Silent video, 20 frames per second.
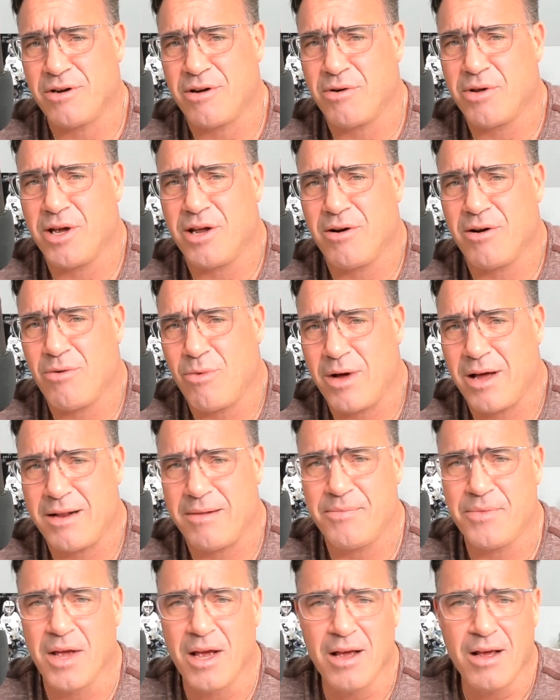No, you know what?
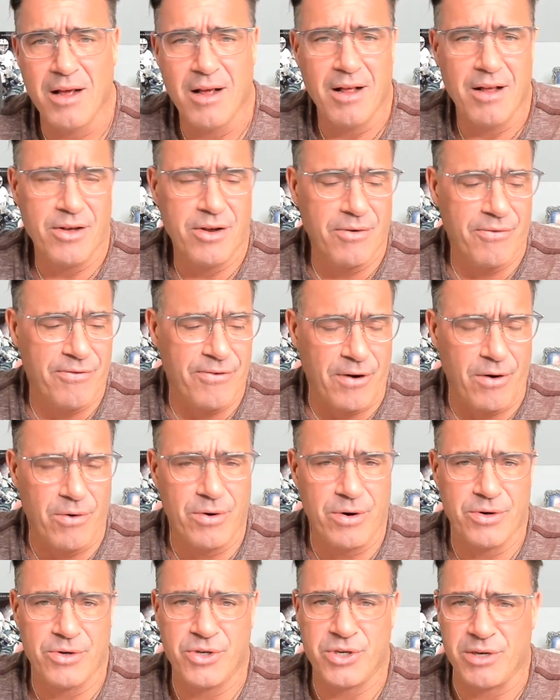Your
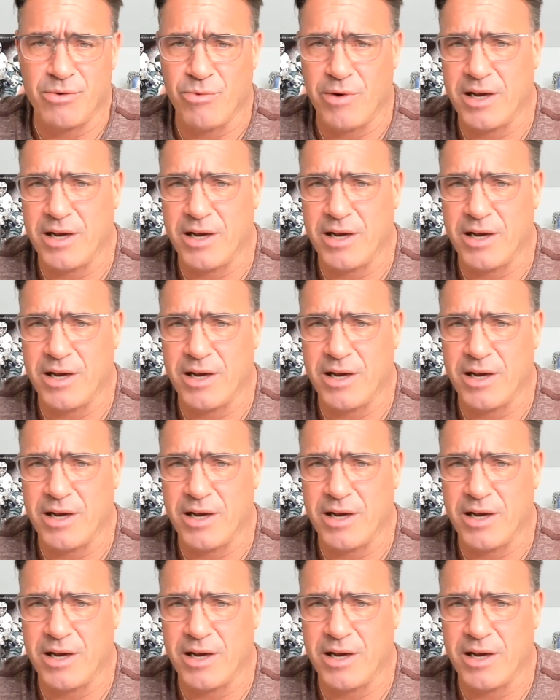voters in